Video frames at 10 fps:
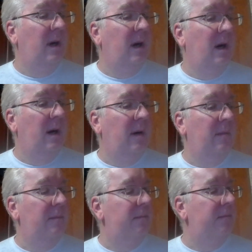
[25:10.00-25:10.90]

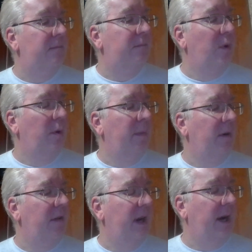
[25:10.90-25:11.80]

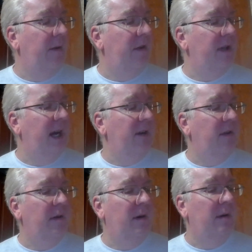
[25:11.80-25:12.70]
Broodmare sire
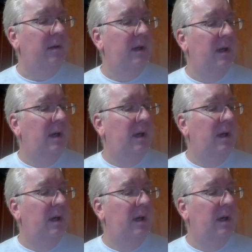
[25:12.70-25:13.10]
stats are